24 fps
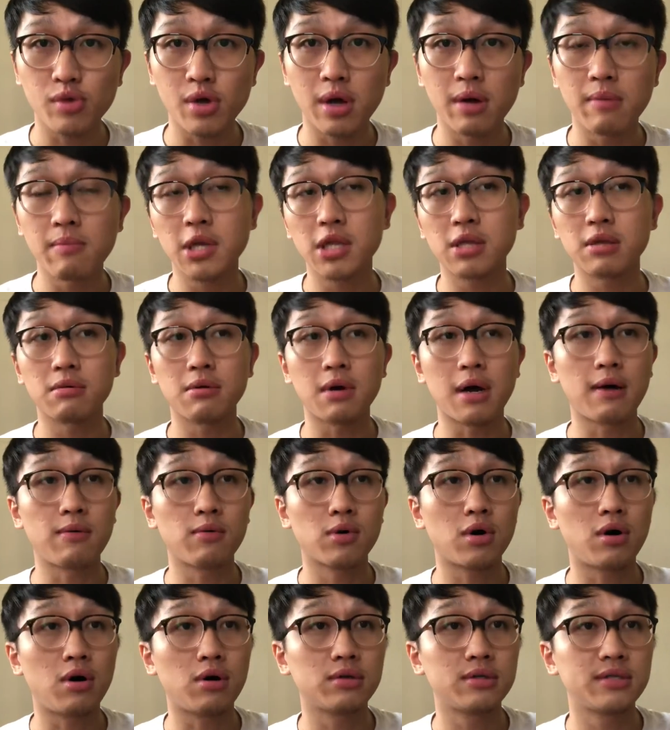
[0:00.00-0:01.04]
But I would
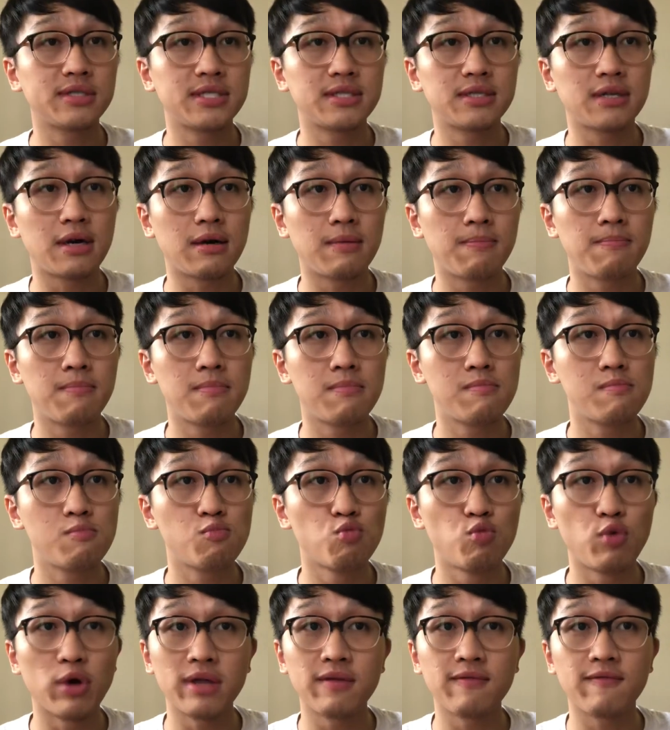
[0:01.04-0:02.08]
call this a
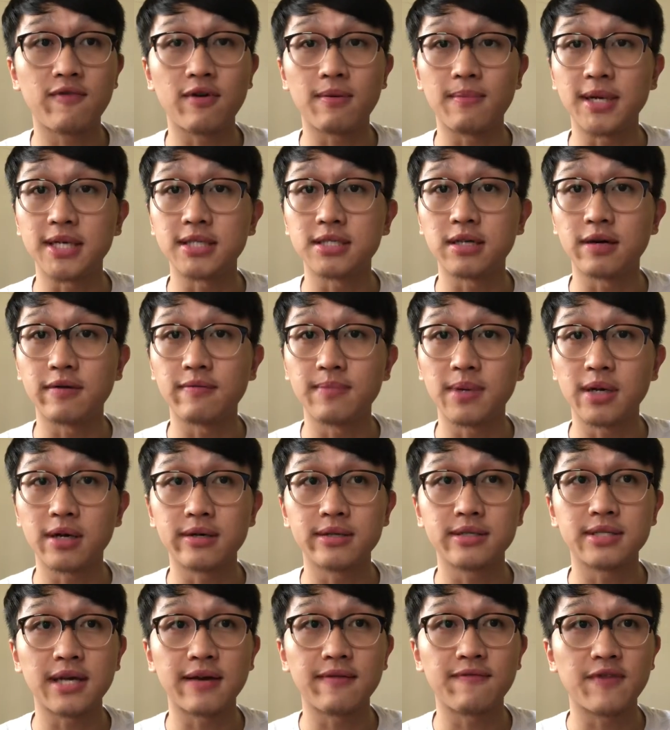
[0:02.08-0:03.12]
win for myself
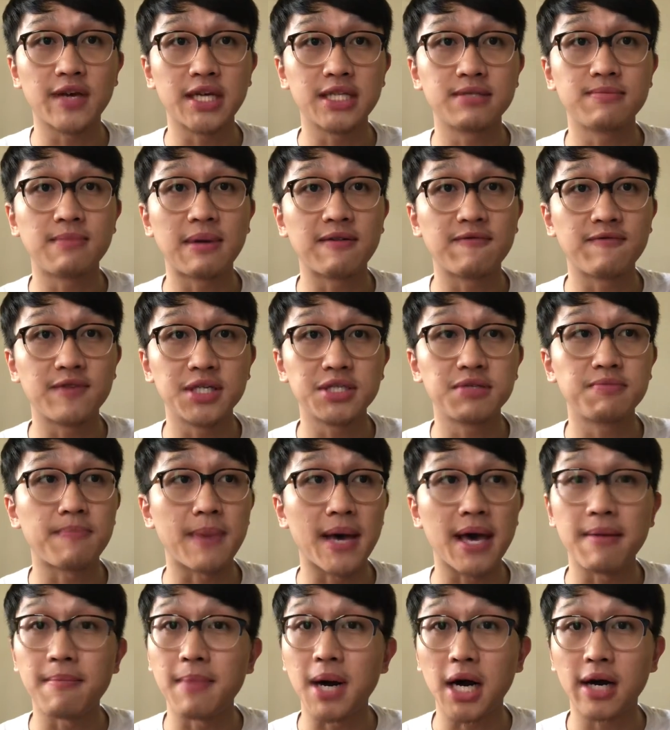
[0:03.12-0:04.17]
because I faced my first
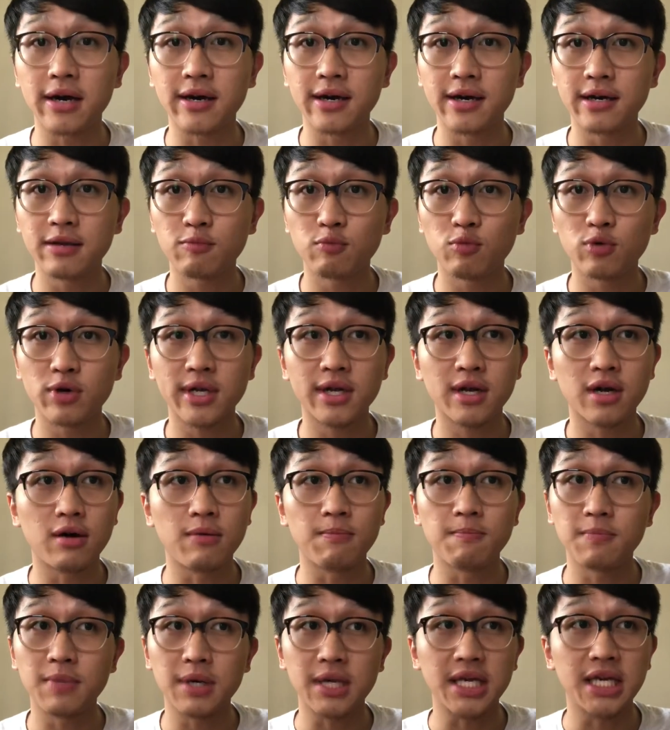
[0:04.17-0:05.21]
bear market with
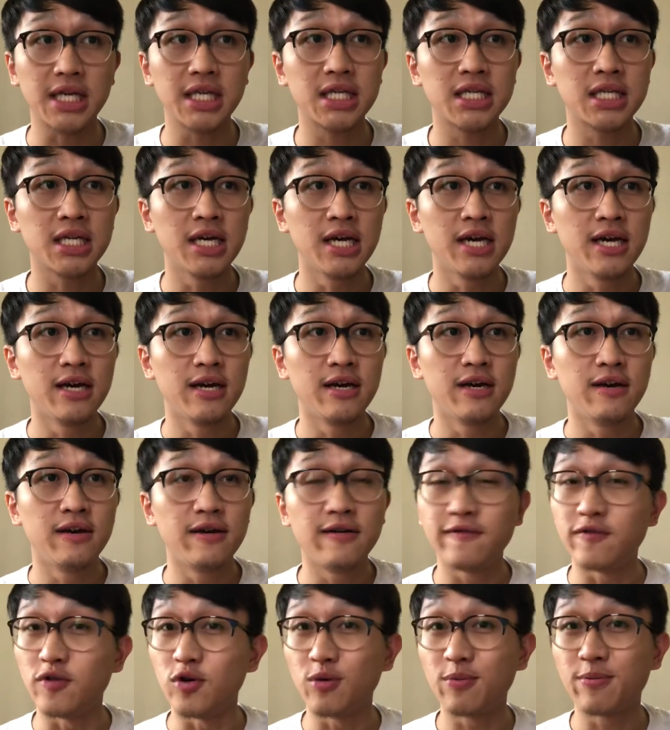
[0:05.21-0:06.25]
complete
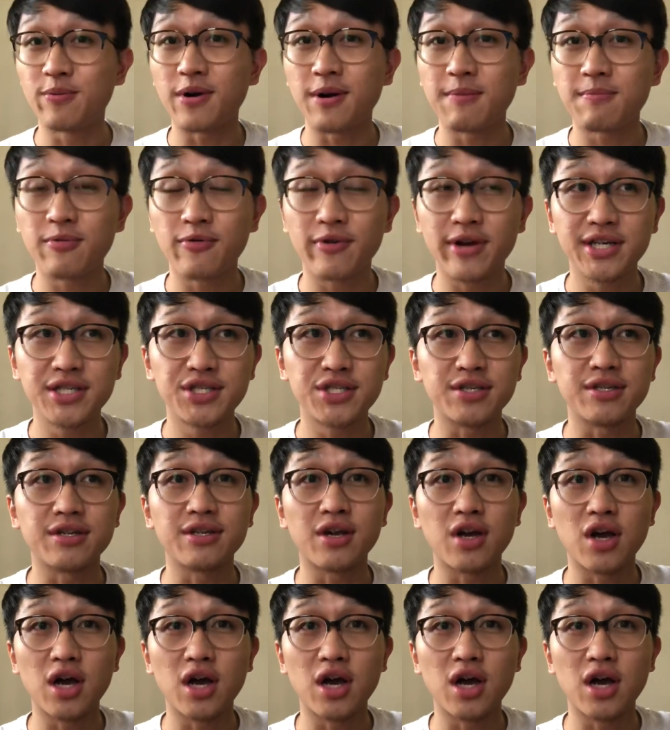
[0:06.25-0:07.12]
full preparation.